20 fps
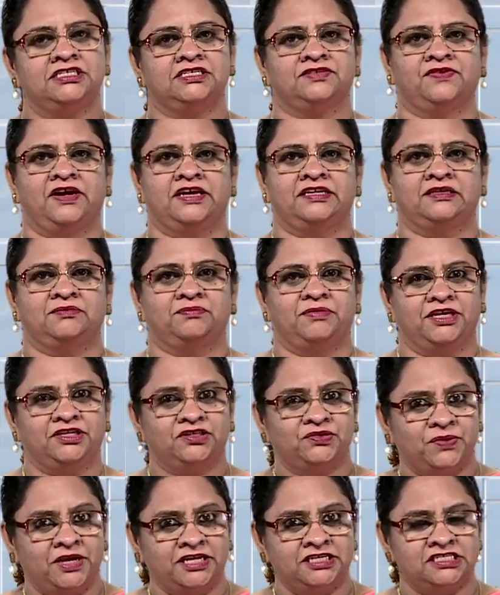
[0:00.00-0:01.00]
divided by
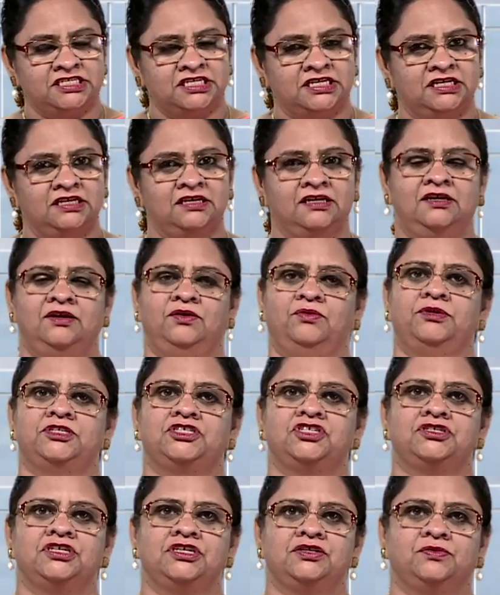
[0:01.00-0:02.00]
20,
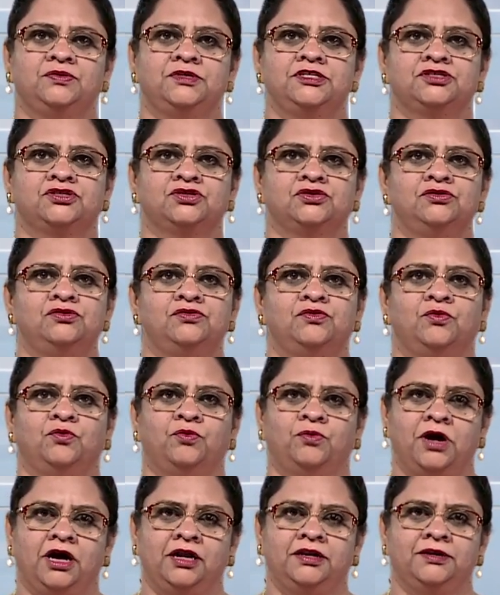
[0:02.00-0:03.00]
which is equal to
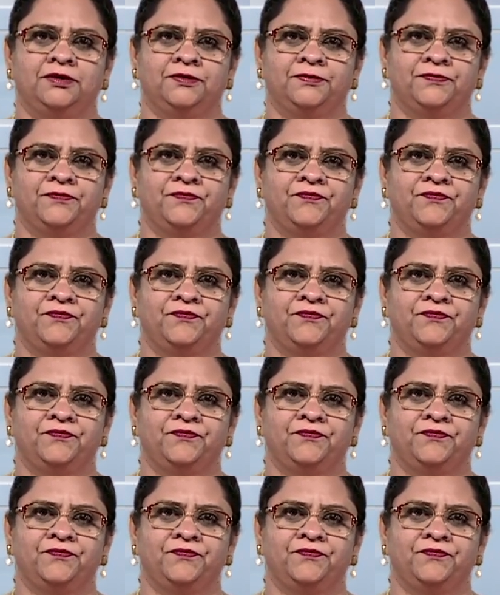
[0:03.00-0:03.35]
1.